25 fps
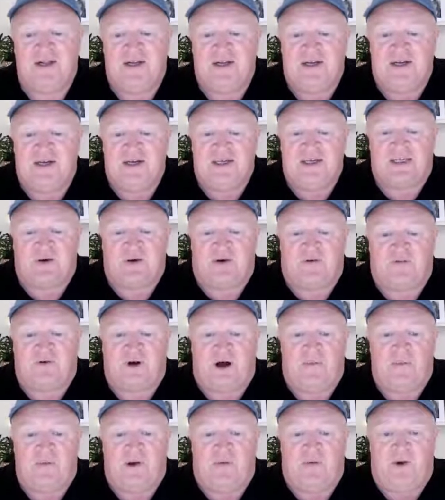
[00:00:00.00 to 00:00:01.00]
So I've
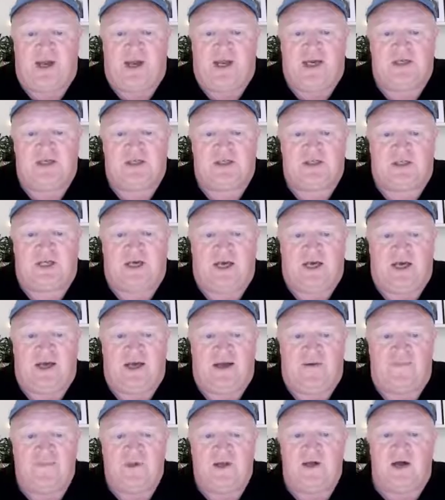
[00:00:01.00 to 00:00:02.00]
got my range
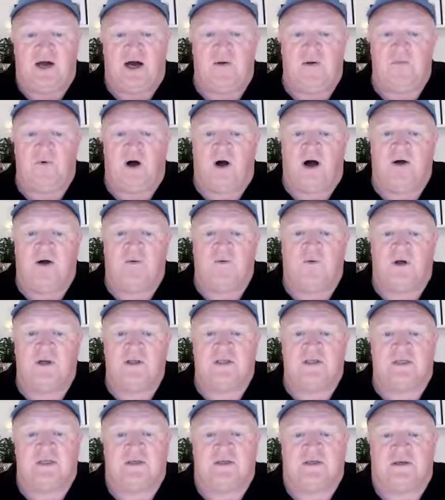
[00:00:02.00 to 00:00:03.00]
there, and what I
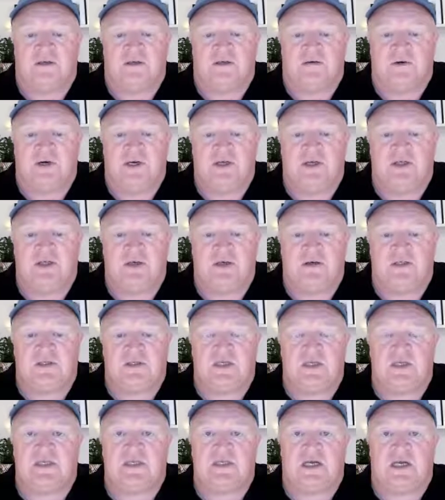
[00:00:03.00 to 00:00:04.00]
want to do is use
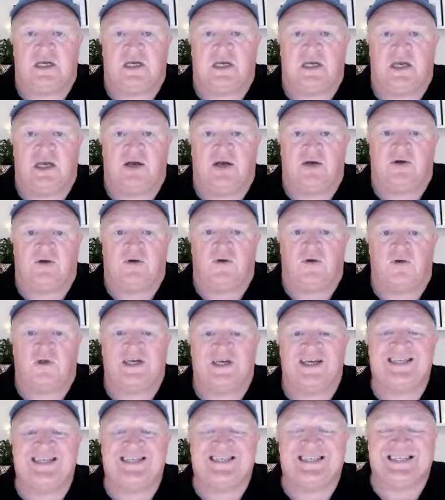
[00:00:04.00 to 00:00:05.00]
this thing here called
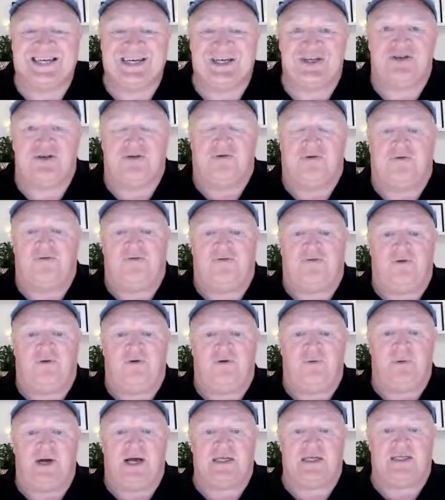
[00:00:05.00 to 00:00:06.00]
conditional
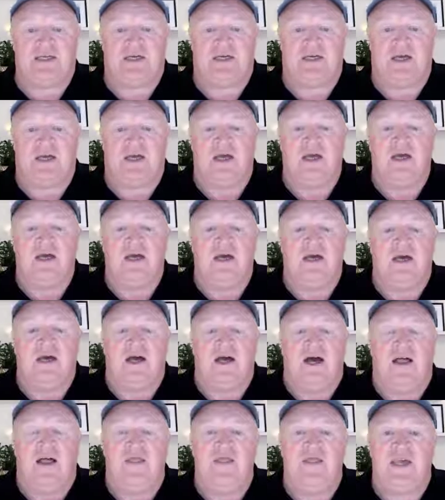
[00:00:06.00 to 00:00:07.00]
formatting.
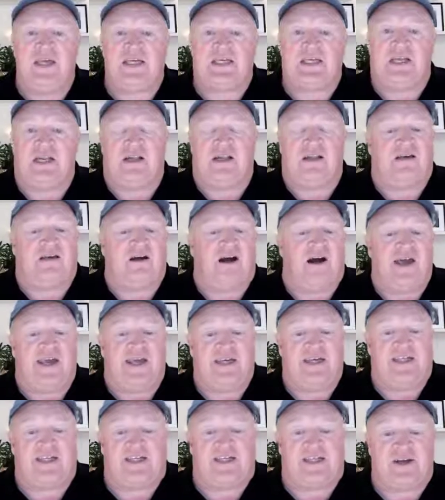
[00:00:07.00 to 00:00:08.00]
And this little guy
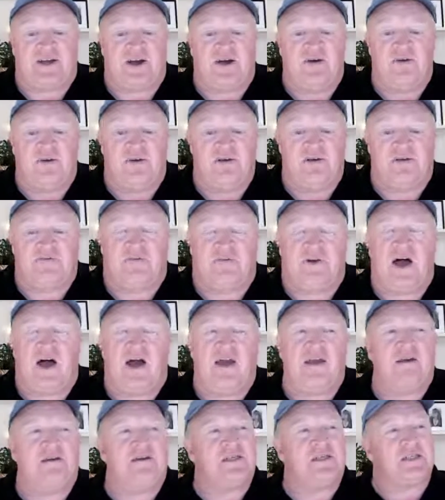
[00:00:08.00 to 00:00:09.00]
is so useful. I
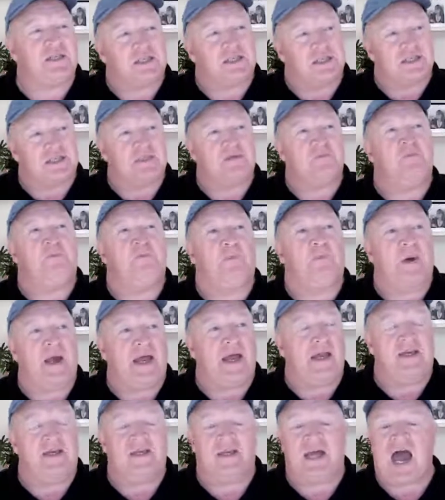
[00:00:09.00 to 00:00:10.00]
used to
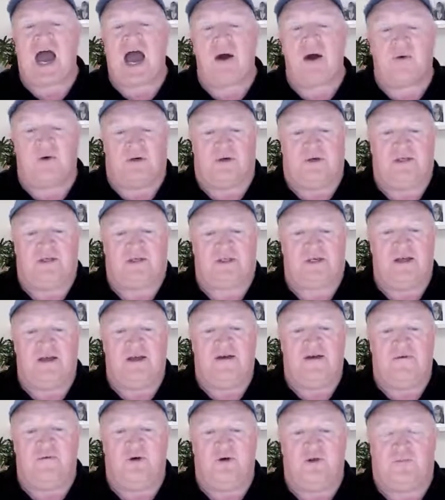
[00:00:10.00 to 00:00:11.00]
spend hours
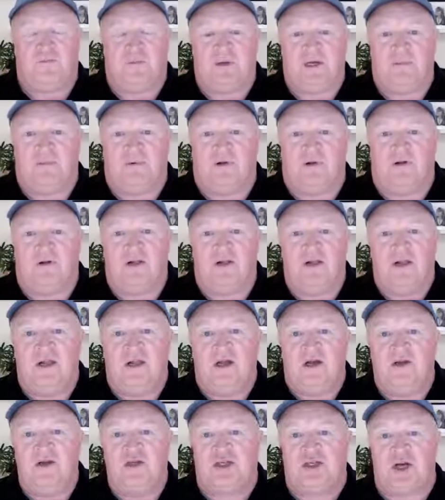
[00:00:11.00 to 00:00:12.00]
with people
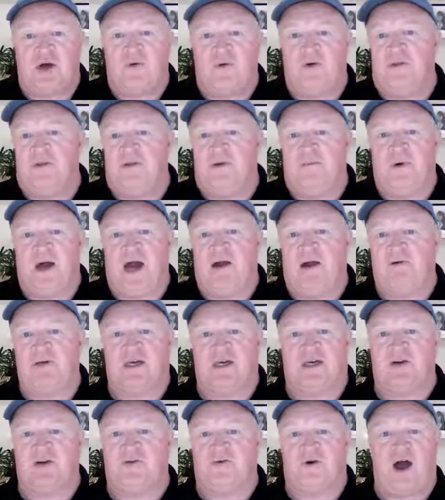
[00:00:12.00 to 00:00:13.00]
showing them how you
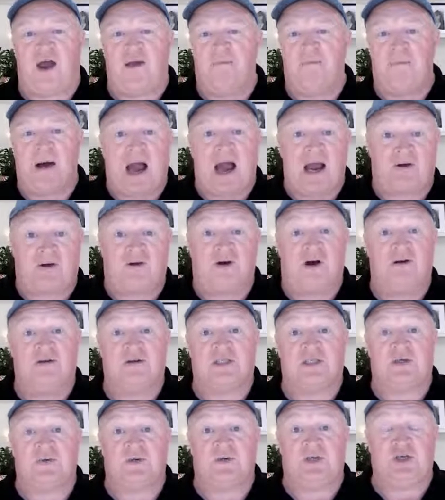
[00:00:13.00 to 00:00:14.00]
could write
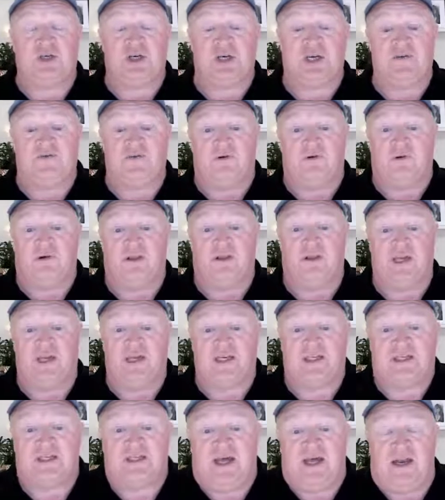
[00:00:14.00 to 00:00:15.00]
macros to achieve all of
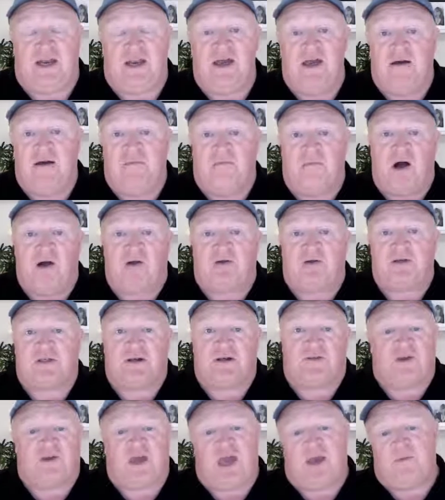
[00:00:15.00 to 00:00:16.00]
this, and then
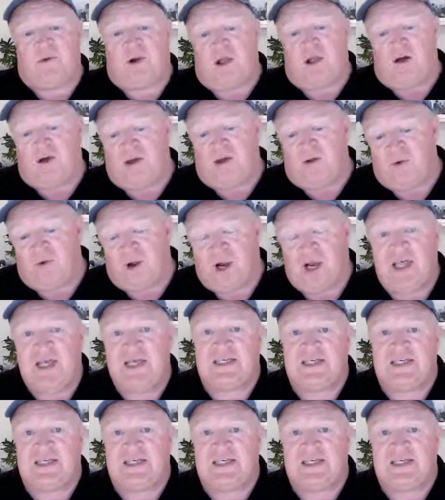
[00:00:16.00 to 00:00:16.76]
Microsoft came along and released